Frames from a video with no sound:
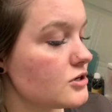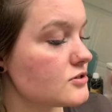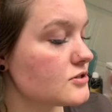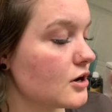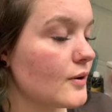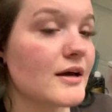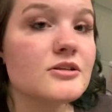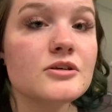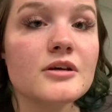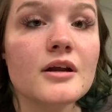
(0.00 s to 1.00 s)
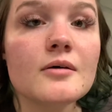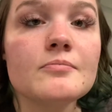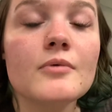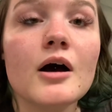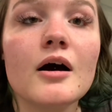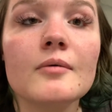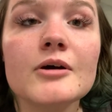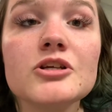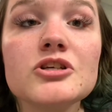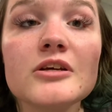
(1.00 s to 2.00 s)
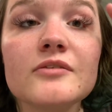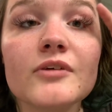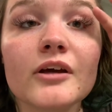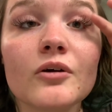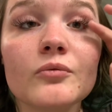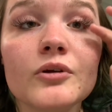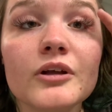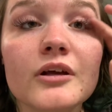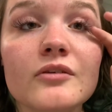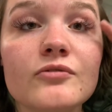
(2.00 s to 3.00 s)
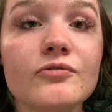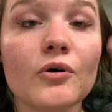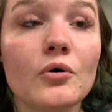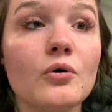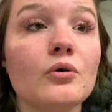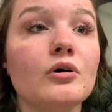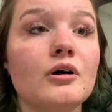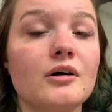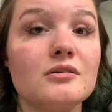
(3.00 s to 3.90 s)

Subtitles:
So I did achieve like a really full